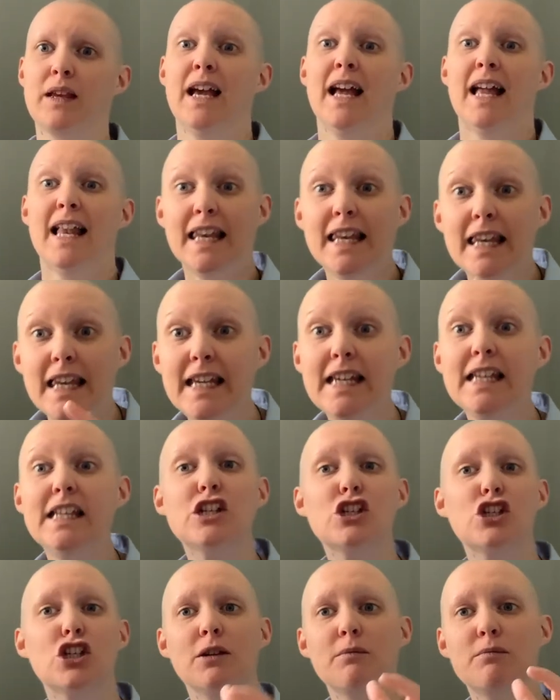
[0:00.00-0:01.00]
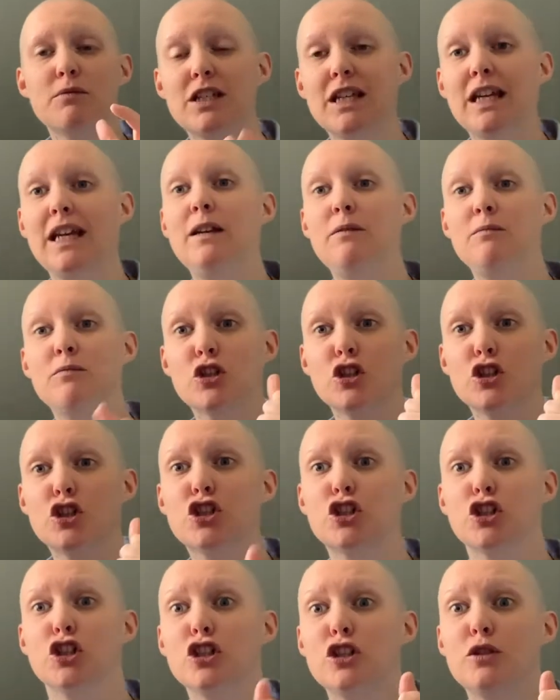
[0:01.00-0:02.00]
Leadership teams
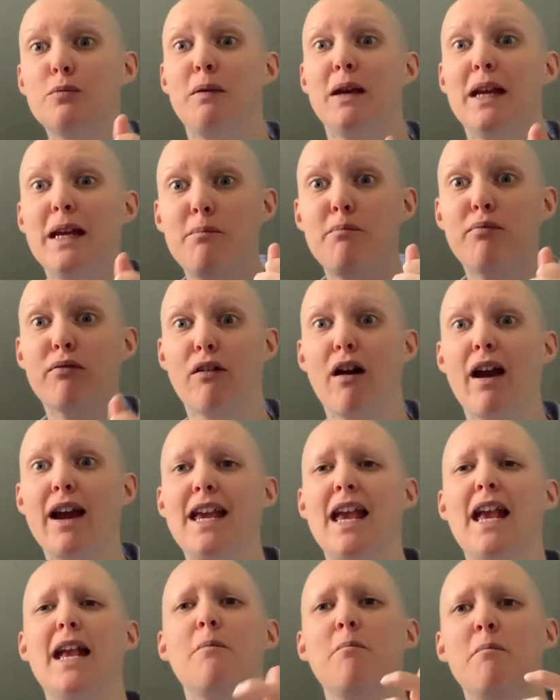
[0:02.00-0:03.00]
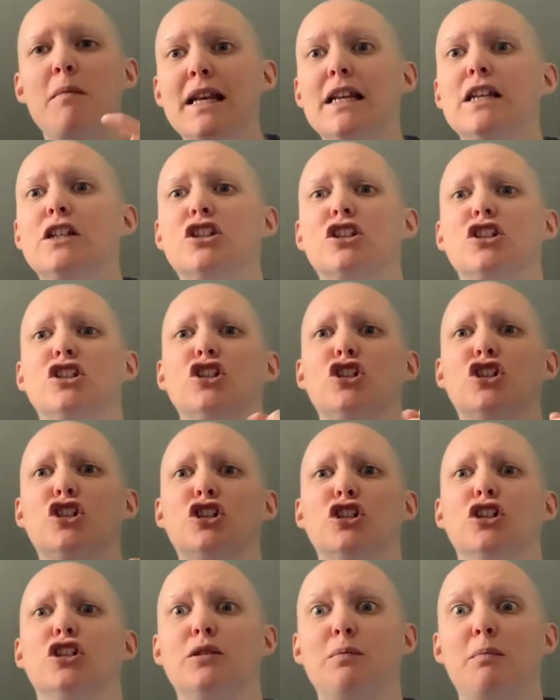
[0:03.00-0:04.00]
should be praying, ministers
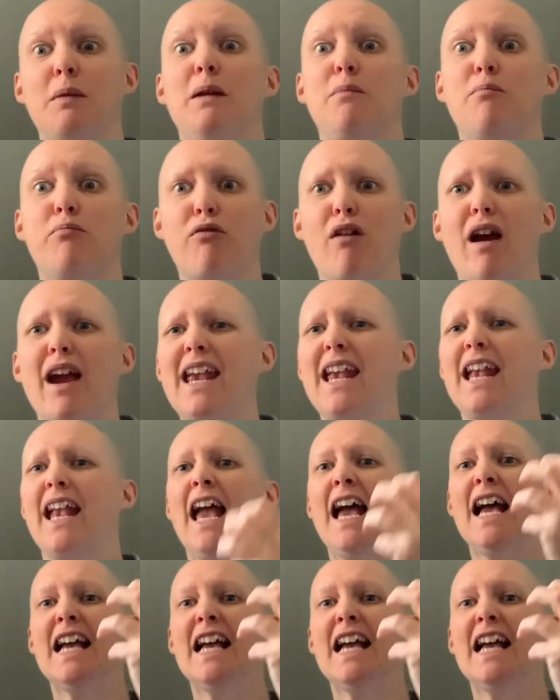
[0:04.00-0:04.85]
should be praying,